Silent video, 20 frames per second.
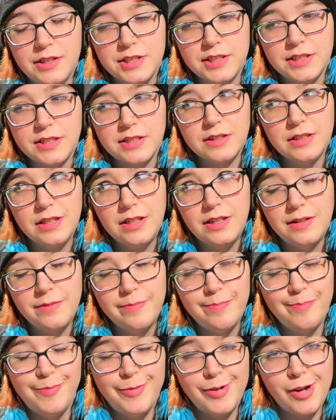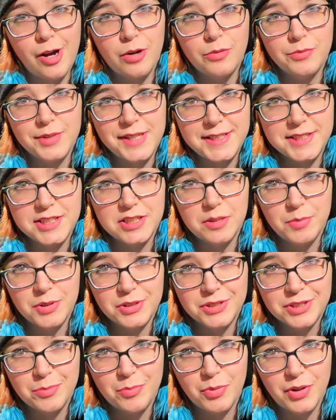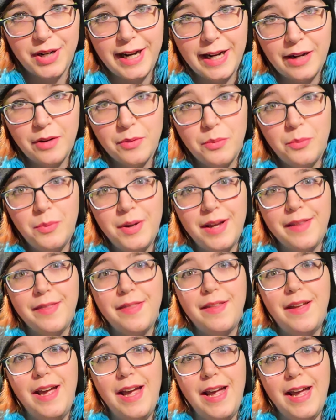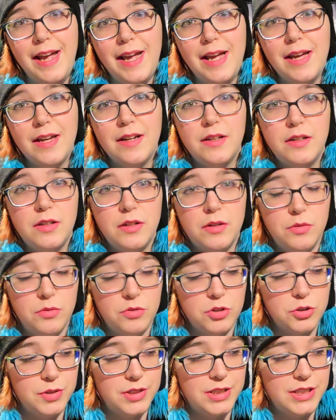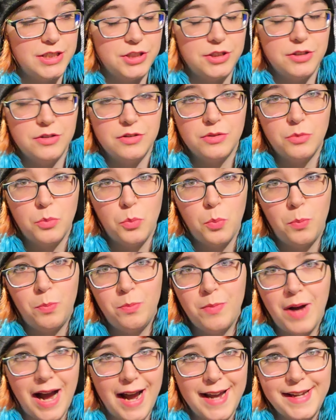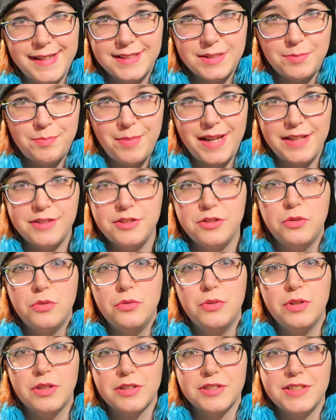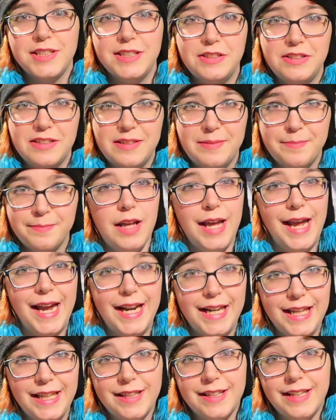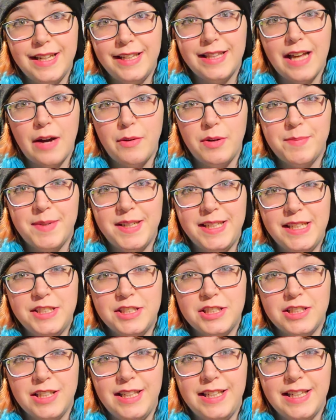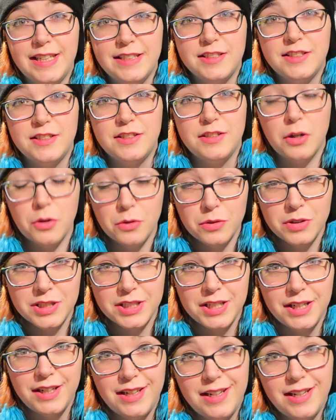just not reasonable to bring with a traditional ice-based cooler system. Anything that would potentially get soaked